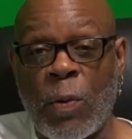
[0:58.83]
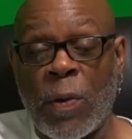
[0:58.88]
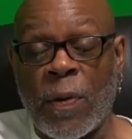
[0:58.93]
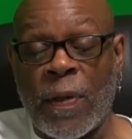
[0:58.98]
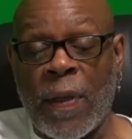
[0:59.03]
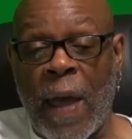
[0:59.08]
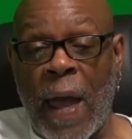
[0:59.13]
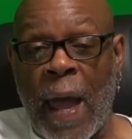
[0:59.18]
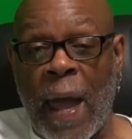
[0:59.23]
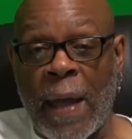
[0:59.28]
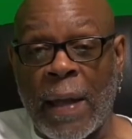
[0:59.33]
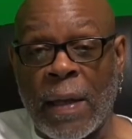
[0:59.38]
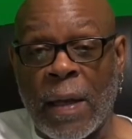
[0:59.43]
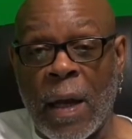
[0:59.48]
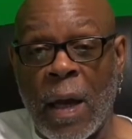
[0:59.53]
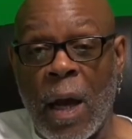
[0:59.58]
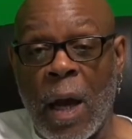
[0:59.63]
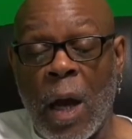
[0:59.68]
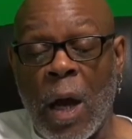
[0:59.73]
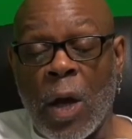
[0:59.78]
with that.
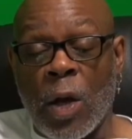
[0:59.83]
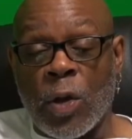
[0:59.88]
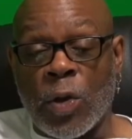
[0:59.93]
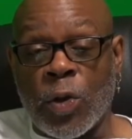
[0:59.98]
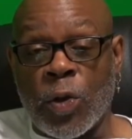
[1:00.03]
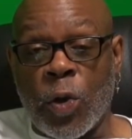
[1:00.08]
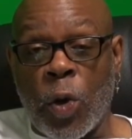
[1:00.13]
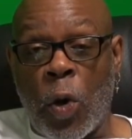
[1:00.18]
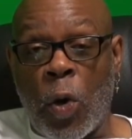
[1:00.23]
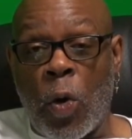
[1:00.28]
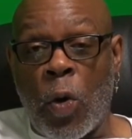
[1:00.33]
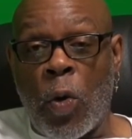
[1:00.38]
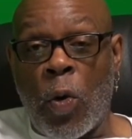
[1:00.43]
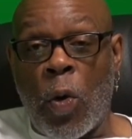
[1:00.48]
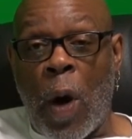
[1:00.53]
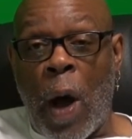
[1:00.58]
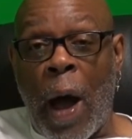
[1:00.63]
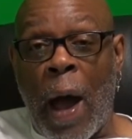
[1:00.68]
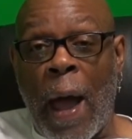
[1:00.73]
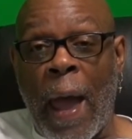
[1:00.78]

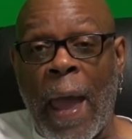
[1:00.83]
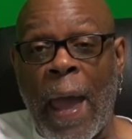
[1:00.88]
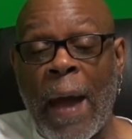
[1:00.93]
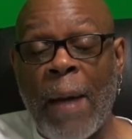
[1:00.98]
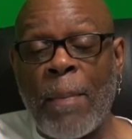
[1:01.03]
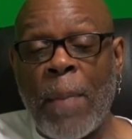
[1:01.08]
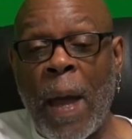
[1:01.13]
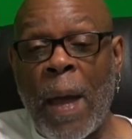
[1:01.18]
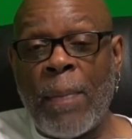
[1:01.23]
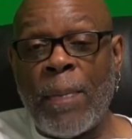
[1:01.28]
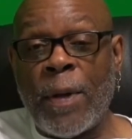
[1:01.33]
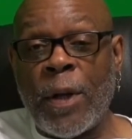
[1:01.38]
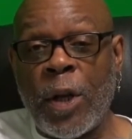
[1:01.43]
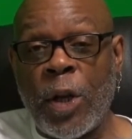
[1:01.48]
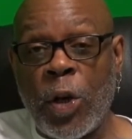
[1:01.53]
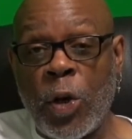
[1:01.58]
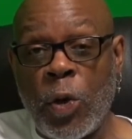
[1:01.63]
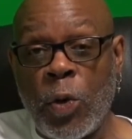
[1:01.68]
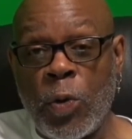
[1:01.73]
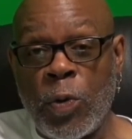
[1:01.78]
So I am able
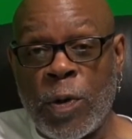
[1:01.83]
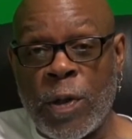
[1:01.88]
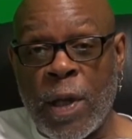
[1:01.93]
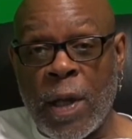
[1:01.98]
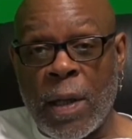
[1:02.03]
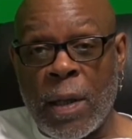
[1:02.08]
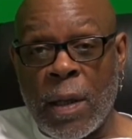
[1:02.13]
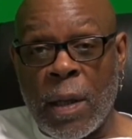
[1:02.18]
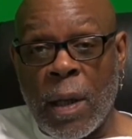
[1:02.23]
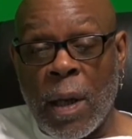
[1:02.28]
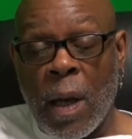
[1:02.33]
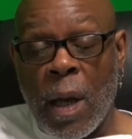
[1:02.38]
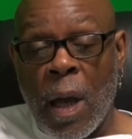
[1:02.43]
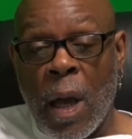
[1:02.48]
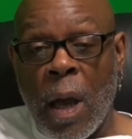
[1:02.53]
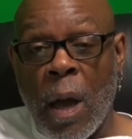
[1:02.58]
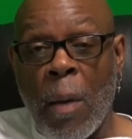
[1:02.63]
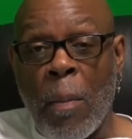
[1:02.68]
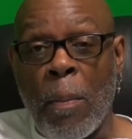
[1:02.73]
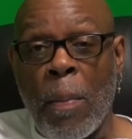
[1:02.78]
to use it,
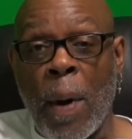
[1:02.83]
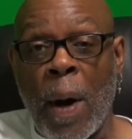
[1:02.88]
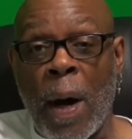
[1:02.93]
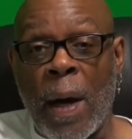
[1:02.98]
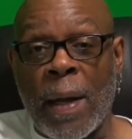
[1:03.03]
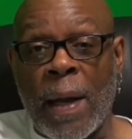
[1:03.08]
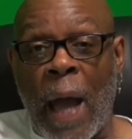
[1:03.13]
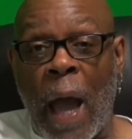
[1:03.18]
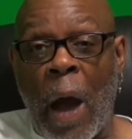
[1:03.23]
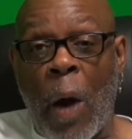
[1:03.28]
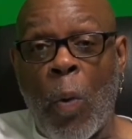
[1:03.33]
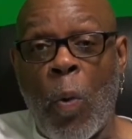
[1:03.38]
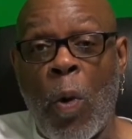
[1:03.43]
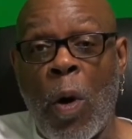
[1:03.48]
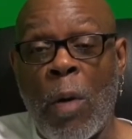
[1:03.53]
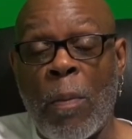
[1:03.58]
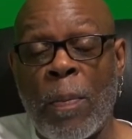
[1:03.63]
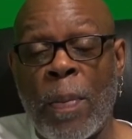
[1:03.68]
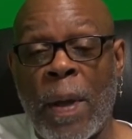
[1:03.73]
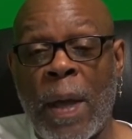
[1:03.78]
but I
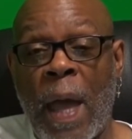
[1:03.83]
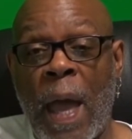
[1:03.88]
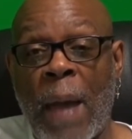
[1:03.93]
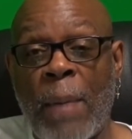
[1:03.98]
won't be